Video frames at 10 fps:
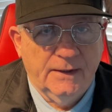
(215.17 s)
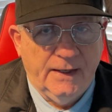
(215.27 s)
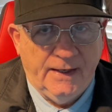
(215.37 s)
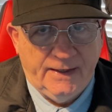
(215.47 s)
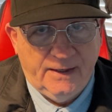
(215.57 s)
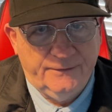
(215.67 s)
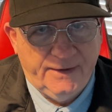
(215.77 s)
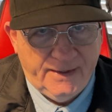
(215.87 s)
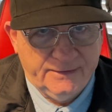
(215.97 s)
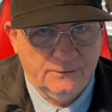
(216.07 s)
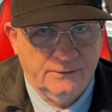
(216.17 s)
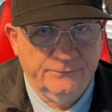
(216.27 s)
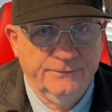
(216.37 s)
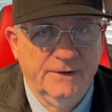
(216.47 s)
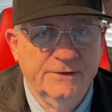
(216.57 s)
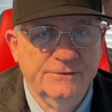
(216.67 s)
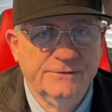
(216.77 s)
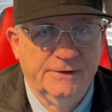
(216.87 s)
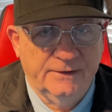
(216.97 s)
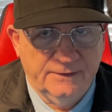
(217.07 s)
at how they handle their
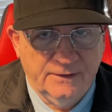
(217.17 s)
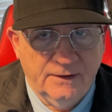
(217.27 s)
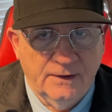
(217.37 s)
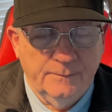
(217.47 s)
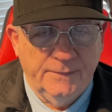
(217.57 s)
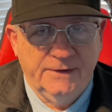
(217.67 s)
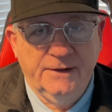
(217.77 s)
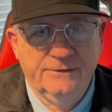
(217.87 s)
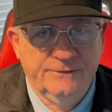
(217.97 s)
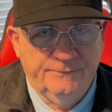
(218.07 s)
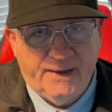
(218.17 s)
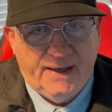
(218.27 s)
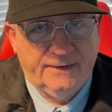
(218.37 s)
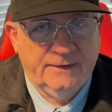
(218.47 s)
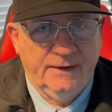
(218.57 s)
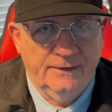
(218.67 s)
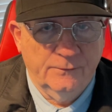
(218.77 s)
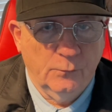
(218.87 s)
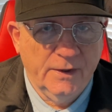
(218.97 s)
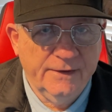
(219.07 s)
funds, and because of that and the
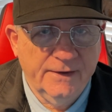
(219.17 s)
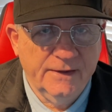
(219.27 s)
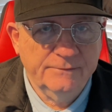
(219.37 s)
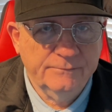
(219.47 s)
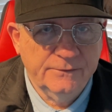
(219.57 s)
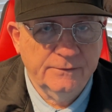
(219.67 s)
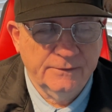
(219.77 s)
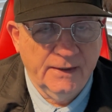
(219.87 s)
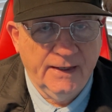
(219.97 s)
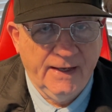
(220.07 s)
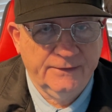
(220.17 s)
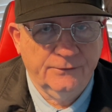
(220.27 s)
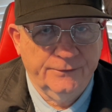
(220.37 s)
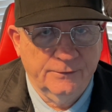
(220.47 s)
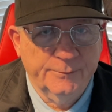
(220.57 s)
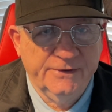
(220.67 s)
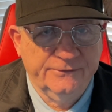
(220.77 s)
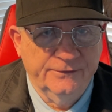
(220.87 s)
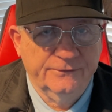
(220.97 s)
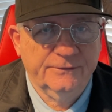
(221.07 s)
way they handle their
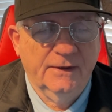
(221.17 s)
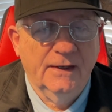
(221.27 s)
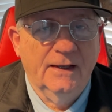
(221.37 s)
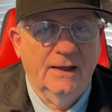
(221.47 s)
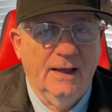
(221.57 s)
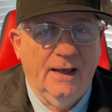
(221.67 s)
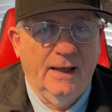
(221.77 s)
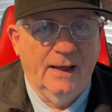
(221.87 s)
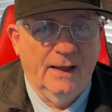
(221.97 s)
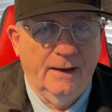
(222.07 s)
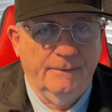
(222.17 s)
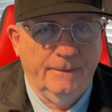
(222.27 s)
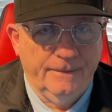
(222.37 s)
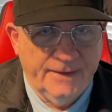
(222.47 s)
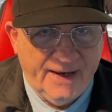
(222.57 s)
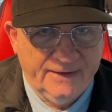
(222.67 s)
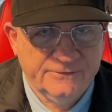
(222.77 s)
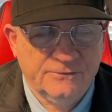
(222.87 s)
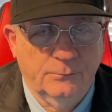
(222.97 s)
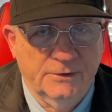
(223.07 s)
business,
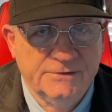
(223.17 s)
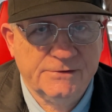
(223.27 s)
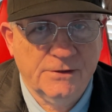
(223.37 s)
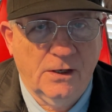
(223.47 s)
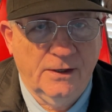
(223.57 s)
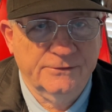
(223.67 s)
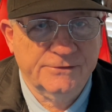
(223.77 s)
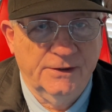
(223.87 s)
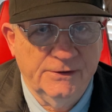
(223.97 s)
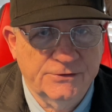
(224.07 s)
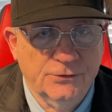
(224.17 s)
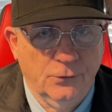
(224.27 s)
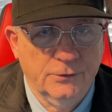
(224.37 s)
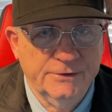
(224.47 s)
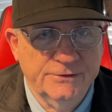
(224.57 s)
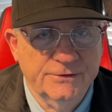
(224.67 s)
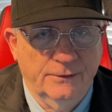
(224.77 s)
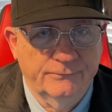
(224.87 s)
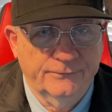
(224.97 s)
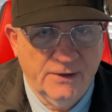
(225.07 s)
that's what's caused a shortage
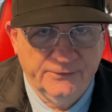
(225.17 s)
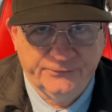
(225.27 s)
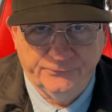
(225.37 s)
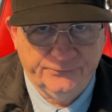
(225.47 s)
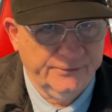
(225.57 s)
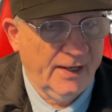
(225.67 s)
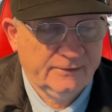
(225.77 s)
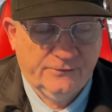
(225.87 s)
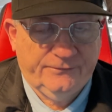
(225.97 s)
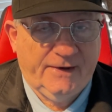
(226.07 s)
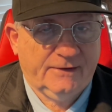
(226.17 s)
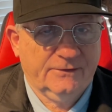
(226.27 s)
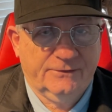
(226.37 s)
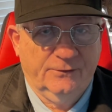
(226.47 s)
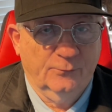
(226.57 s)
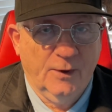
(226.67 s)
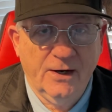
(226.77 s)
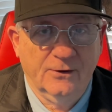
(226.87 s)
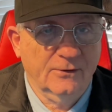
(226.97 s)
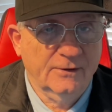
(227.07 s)
of fossils. Not the fact that they're
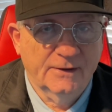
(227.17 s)
rare.